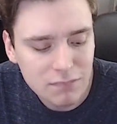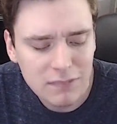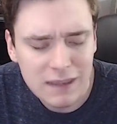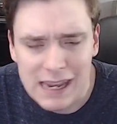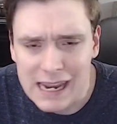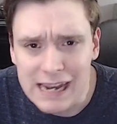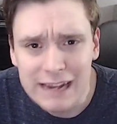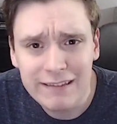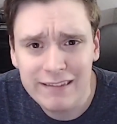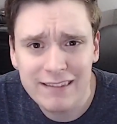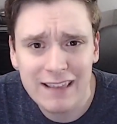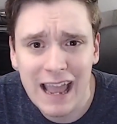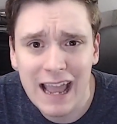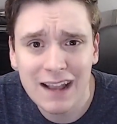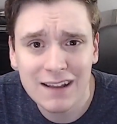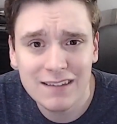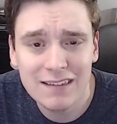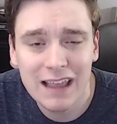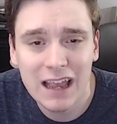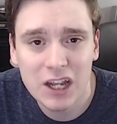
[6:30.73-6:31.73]
8
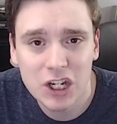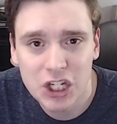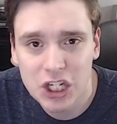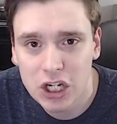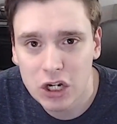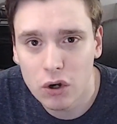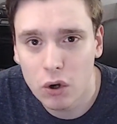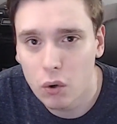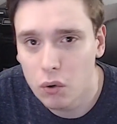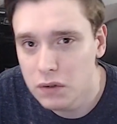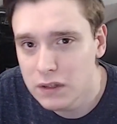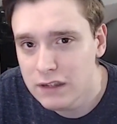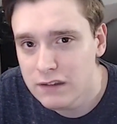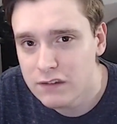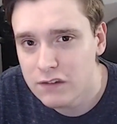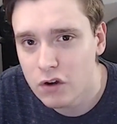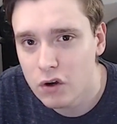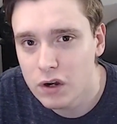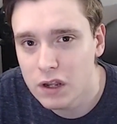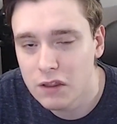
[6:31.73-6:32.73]
sacks last year, only
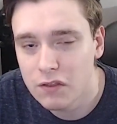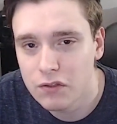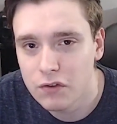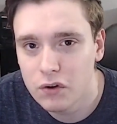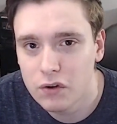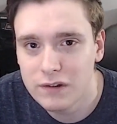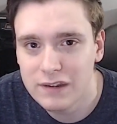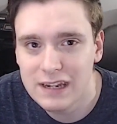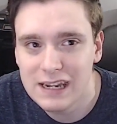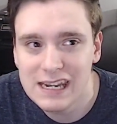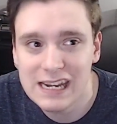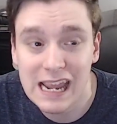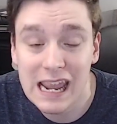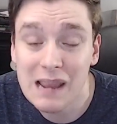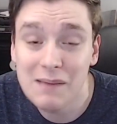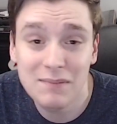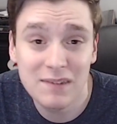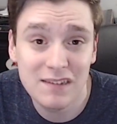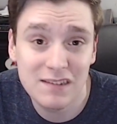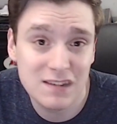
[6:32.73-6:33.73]
starting 13
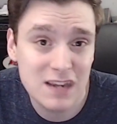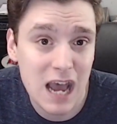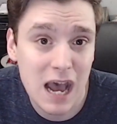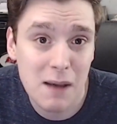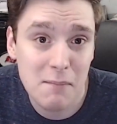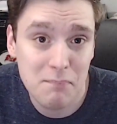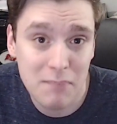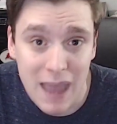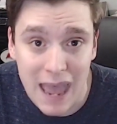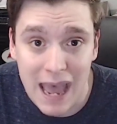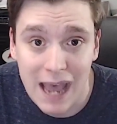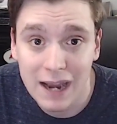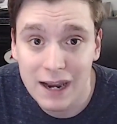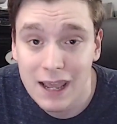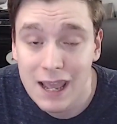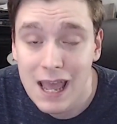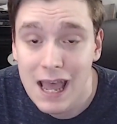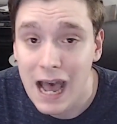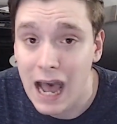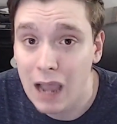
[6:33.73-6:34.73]
games is not bad.
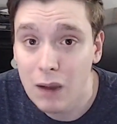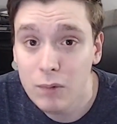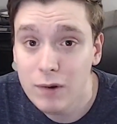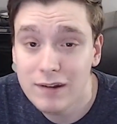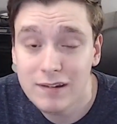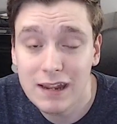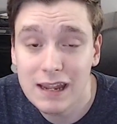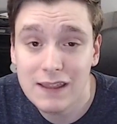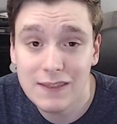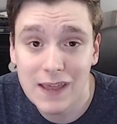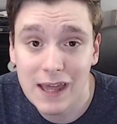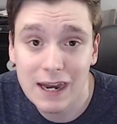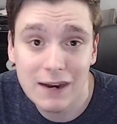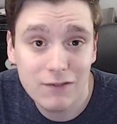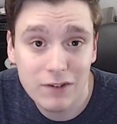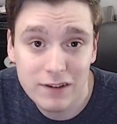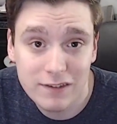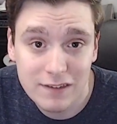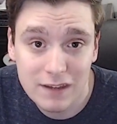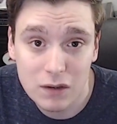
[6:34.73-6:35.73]
I would take that
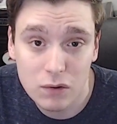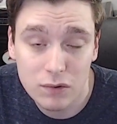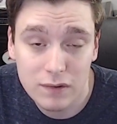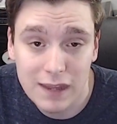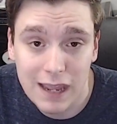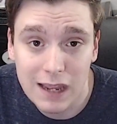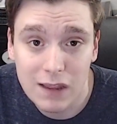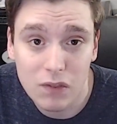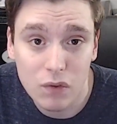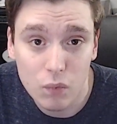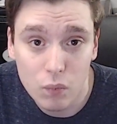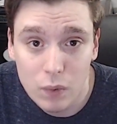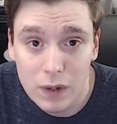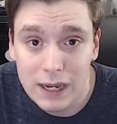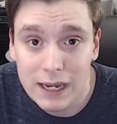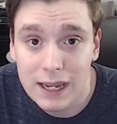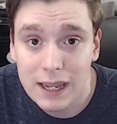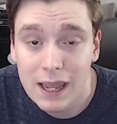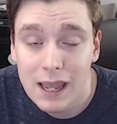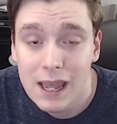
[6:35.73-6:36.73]
every single day of the
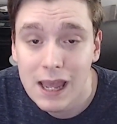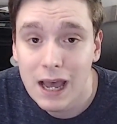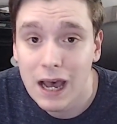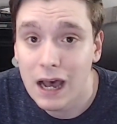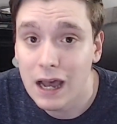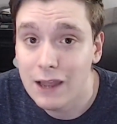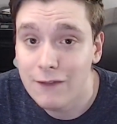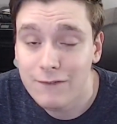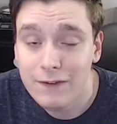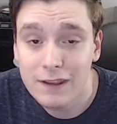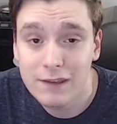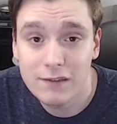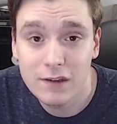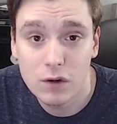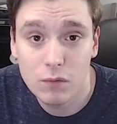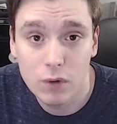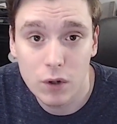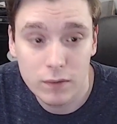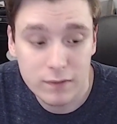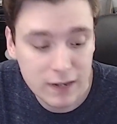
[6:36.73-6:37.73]
week if he's in a
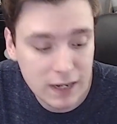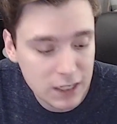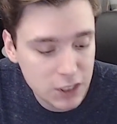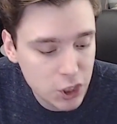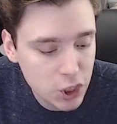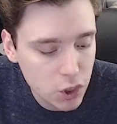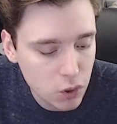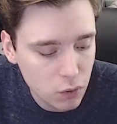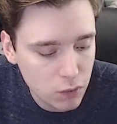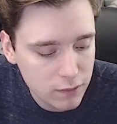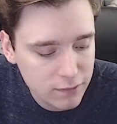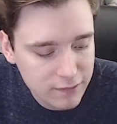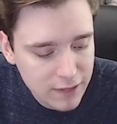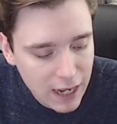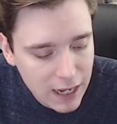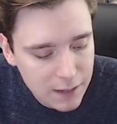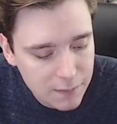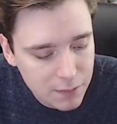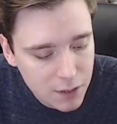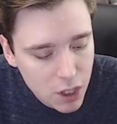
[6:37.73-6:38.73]
rotational
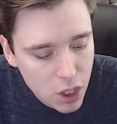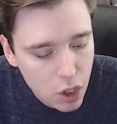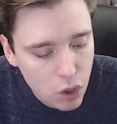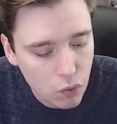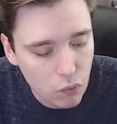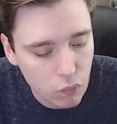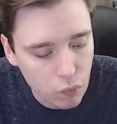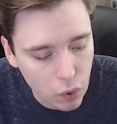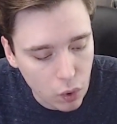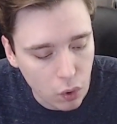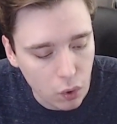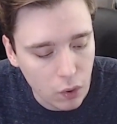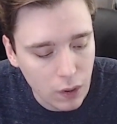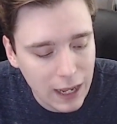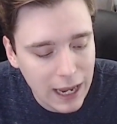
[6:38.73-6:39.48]
type role.